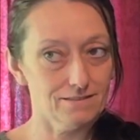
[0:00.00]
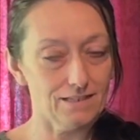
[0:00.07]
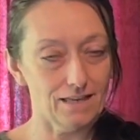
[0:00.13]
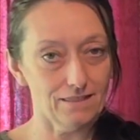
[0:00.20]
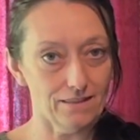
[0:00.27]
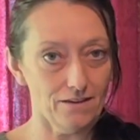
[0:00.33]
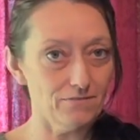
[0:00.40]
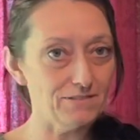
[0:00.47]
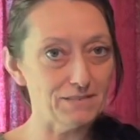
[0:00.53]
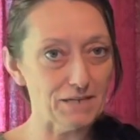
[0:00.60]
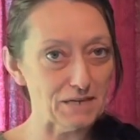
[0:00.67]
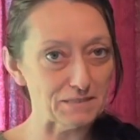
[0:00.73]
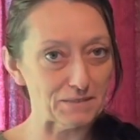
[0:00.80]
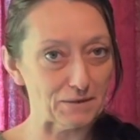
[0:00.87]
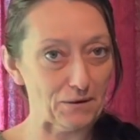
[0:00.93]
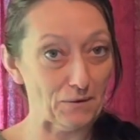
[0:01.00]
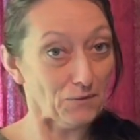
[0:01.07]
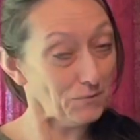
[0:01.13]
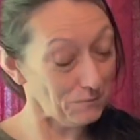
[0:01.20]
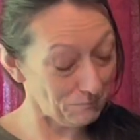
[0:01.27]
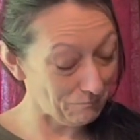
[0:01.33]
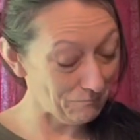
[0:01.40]
11 days ago,
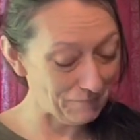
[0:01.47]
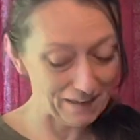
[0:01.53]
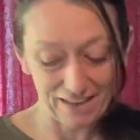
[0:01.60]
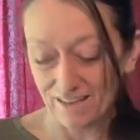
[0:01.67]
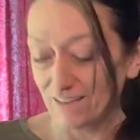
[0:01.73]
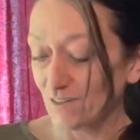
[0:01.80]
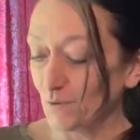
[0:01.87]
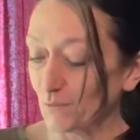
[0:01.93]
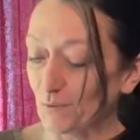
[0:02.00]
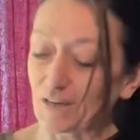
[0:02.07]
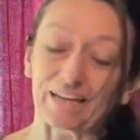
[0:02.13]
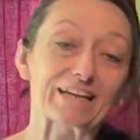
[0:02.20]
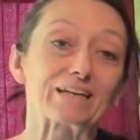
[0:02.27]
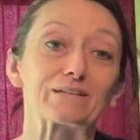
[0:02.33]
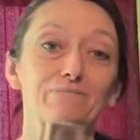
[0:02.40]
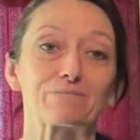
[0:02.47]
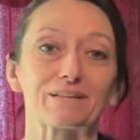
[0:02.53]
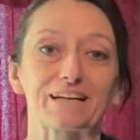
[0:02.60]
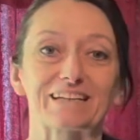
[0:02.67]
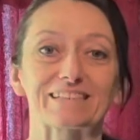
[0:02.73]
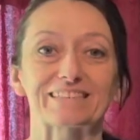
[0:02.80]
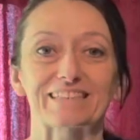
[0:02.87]
we
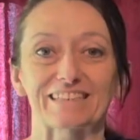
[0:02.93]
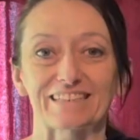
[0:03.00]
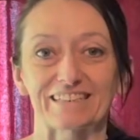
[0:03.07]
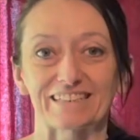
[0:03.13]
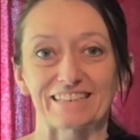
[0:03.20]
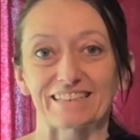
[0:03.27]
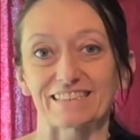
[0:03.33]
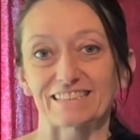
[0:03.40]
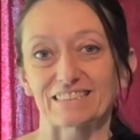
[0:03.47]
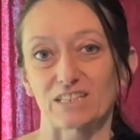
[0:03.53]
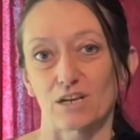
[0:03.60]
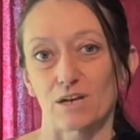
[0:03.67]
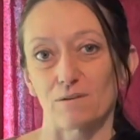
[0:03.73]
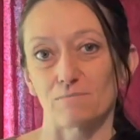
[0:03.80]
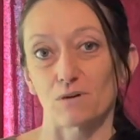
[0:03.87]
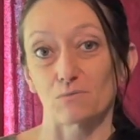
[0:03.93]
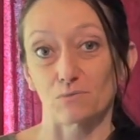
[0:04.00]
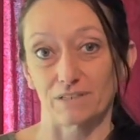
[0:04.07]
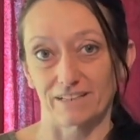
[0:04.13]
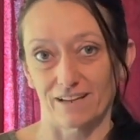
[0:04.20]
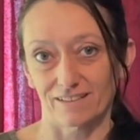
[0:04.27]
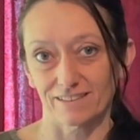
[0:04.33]
planted some
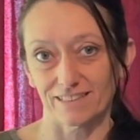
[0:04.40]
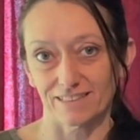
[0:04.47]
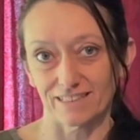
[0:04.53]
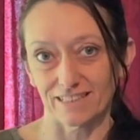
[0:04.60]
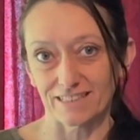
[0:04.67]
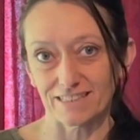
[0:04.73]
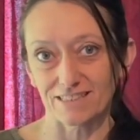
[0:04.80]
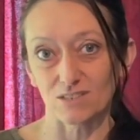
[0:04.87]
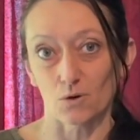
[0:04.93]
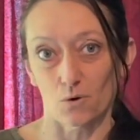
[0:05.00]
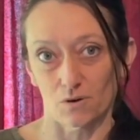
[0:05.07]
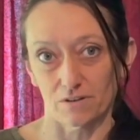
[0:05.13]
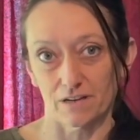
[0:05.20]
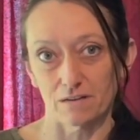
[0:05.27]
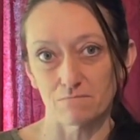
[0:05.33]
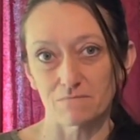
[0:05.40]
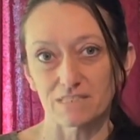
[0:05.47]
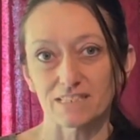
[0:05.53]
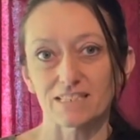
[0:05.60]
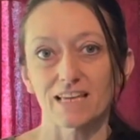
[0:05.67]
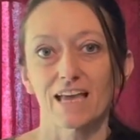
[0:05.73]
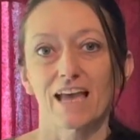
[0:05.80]
ranunculus corums
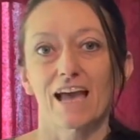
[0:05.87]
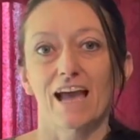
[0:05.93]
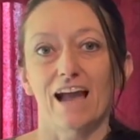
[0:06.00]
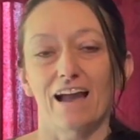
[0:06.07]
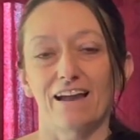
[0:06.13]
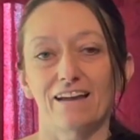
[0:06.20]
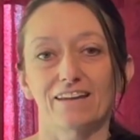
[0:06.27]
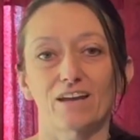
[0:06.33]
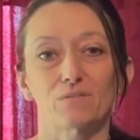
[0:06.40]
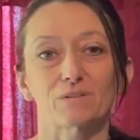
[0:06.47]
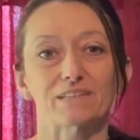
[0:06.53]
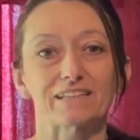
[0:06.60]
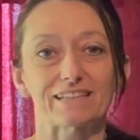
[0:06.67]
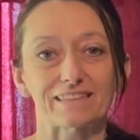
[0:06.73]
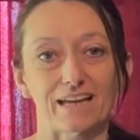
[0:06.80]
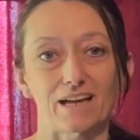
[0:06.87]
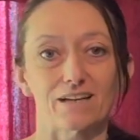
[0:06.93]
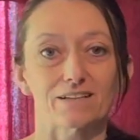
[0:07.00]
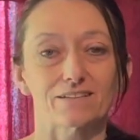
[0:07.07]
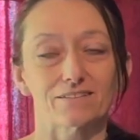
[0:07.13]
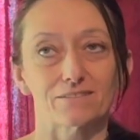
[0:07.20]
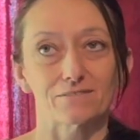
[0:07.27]
and I will link that